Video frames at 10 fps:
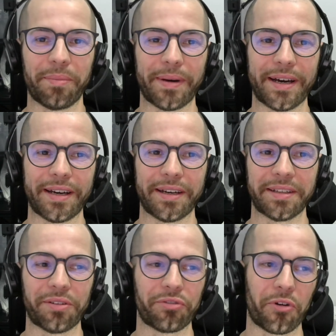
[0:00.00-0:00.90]

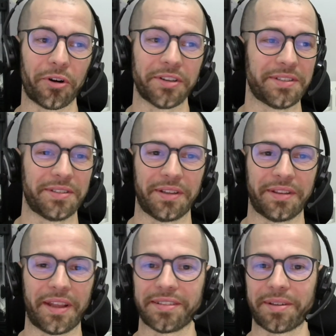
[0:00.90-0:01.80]
but of course,
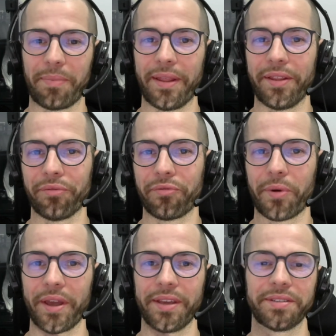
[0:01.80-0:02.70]
there's a plenty of
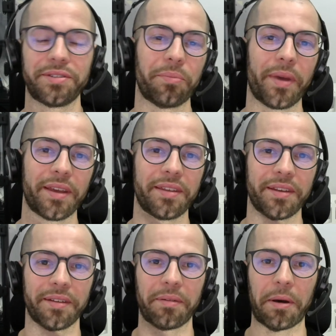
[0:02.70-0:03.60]
ways to make